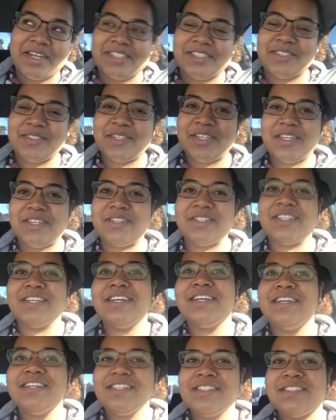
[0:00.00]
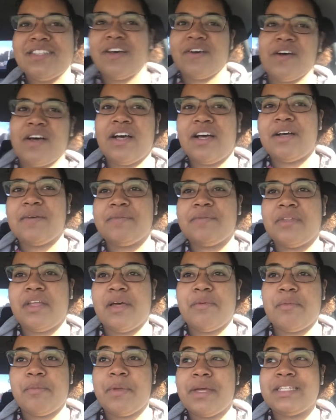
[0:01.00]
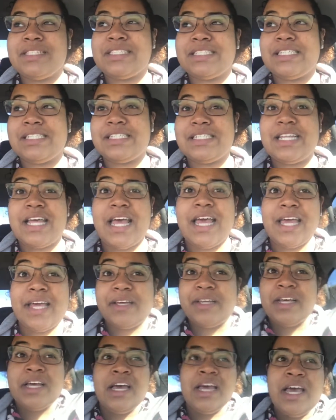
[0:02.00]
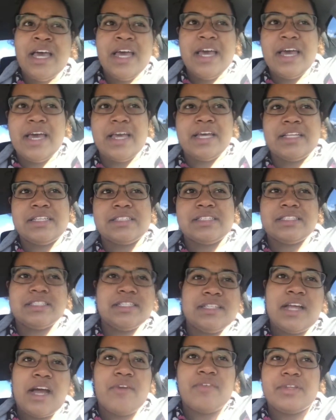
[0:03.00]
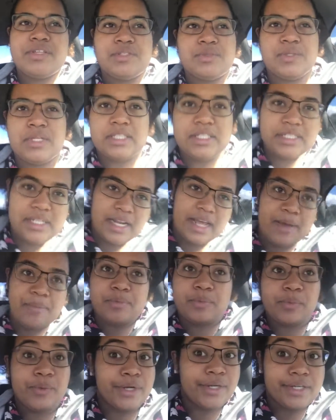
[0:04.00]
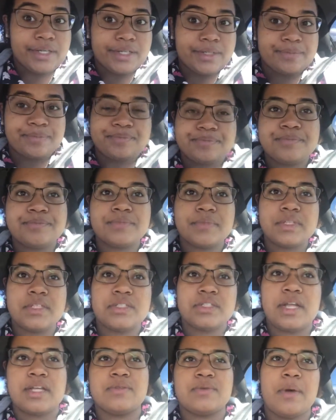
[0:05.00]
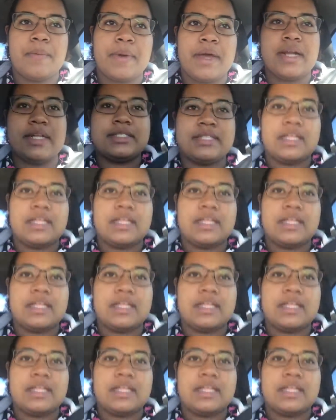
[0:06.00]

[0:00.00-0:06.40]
That's so cute. So um yeah, but basically today it not really do nothing today but working. So that's why we kind